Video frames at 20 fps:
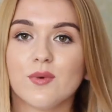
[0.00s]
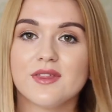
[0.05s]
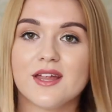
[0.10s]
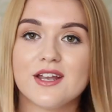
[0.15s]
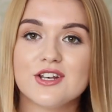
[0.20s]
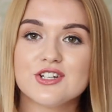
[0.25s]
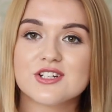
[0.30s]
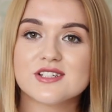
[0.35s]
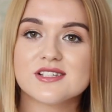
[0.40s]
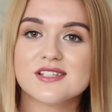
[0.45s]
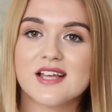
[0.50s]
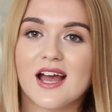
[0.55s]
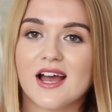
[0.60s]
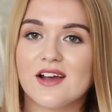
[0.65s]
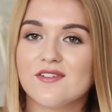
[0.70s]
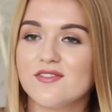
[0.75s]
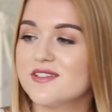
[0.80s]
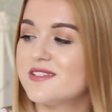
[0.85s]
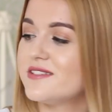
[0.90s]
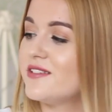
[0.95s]
We then just
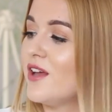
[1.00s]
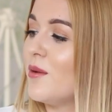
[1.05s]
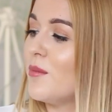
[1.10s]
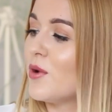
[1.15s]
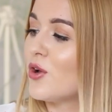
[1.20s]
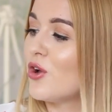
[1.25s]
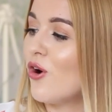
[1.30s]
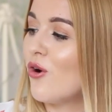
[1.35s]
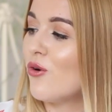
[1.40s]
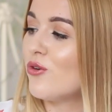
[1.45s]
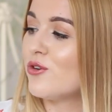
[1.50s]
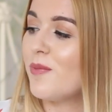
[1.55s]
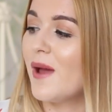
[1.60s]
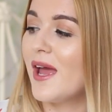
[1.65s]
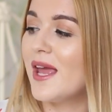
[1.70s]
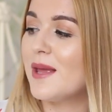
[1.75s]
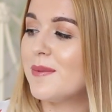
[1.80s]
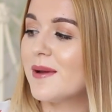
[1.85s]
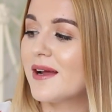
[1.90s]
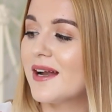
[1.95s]
have some gold
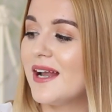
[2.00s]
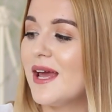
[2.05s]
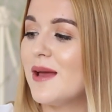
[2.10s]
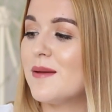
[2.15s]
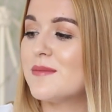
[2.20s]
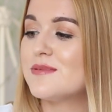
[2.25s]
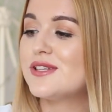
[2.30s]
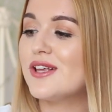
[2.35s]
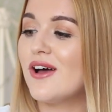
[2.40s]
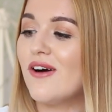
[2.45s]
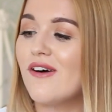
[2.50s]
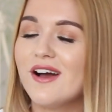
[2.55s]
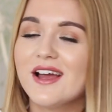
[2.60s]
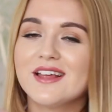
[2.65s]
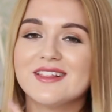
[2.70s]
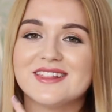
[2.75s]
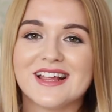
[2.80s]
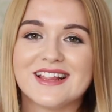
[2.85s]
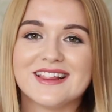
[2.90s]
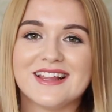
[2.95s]
paper clips.
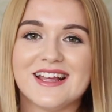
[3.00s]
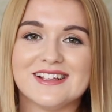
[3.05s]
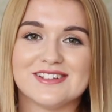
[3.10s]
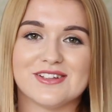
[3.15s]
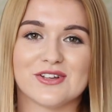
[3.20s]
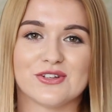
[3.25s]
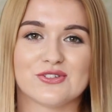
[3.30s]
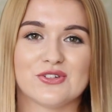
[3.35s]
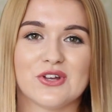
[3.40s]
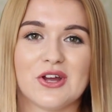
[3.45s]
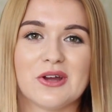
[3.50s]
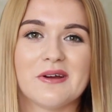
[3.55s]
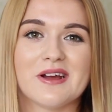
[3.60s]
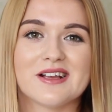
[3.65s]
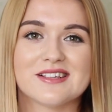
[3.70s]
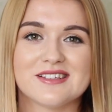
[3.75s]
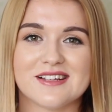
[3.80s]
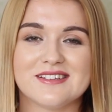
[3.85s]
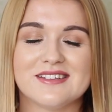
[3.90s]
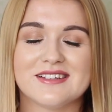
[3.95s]
I think these are so
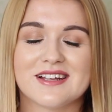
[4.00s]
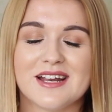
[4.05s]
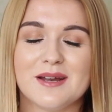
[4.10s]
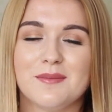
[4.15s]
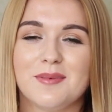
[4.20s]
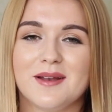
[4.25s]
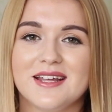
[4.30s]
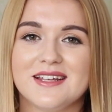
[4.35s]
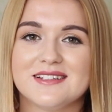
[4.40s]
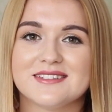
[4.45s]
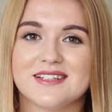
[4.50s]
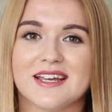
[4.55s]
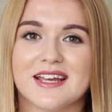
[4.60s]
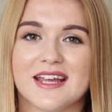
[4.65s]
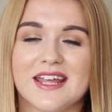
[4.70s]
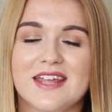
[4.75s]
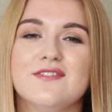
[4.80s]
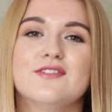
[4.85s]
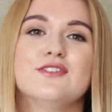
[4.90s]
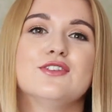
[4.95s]
aesthetically
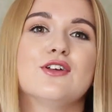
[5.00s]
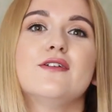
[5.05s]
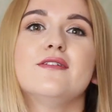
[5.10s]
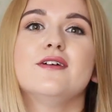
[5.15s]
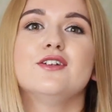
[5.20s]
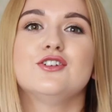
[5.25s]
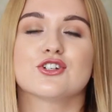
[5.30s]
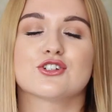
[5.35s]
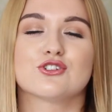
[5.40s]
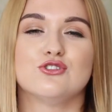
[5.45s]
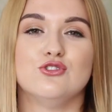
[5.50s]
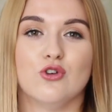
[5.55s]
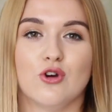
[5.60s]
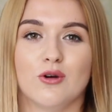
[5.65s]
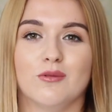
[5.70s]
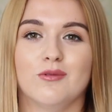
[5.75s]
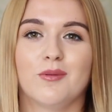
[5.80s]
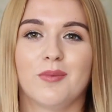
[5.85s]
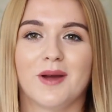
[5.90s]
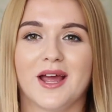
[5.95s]
pleasing, even though they're just
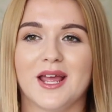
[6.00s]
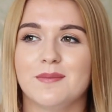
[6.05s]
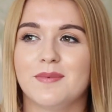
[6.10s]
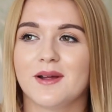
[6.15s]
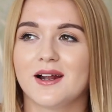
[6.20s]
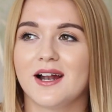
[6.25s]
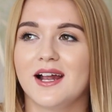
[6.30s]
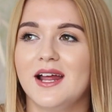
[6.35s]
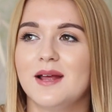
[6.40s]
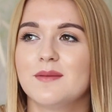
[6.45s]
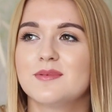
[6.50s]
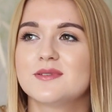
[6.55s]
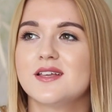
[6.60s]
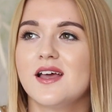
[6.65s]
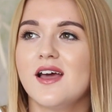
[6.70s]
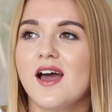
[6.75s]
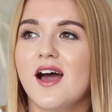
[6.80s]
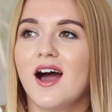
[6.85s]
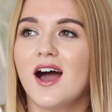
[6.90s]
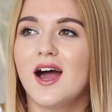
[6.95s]
normal paper clips.